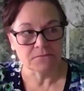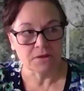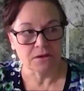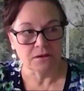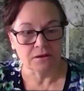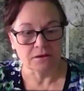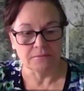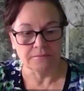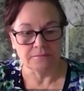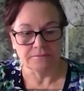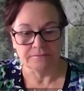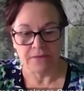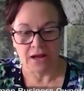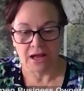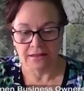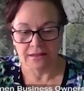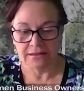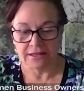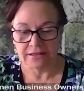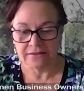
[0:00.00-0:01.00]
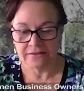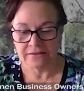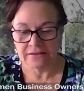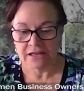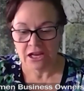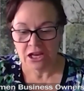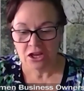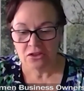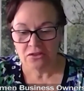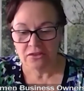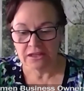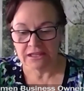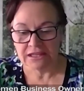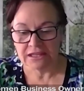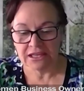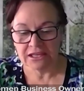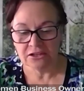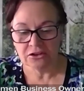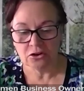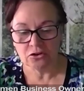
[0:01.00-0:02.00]
um, highlights, the
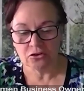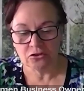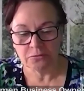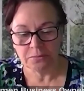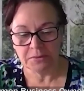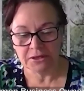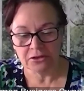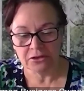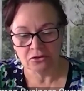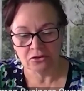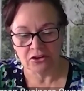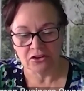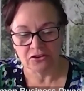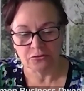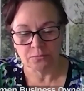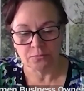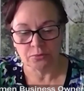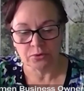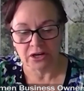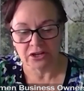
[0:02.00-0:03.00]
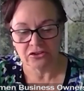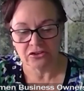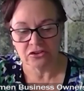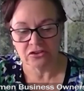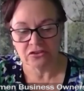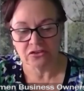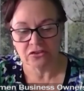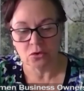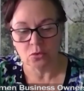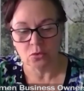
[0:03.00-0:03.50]
keynote speaker is Precious